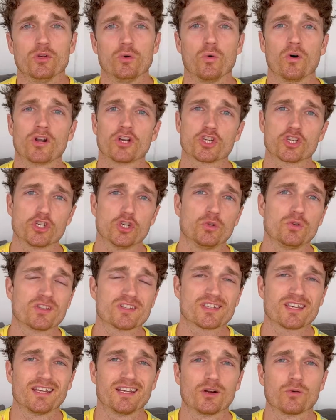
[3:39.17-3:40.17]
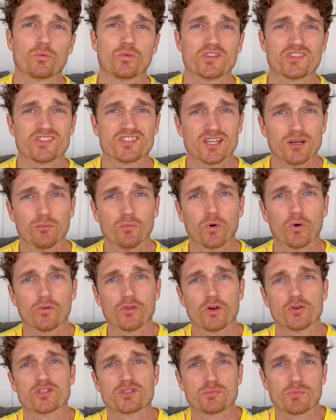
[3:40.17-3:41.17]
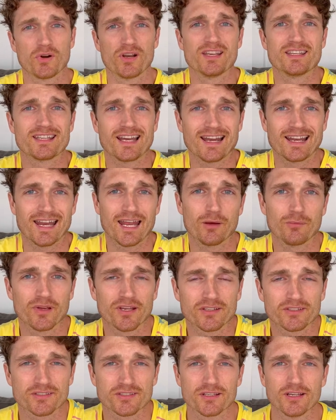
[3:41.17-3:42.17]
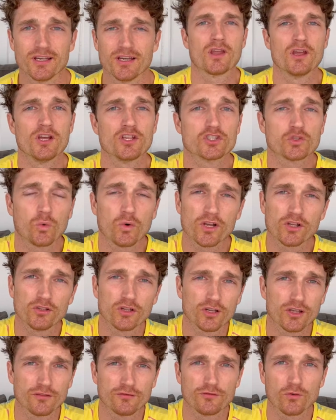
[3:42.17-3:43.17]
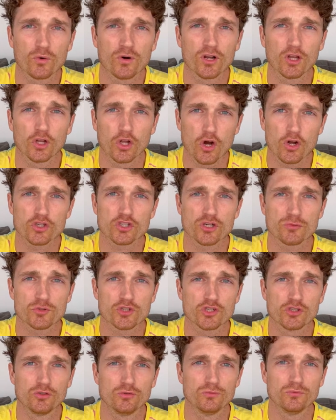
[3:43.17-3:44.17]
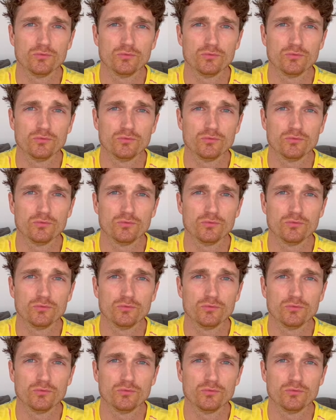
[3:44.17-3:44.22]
want a shoe that's going to resemble those sprint dynamics. So what are you looking for in a long jump shoe?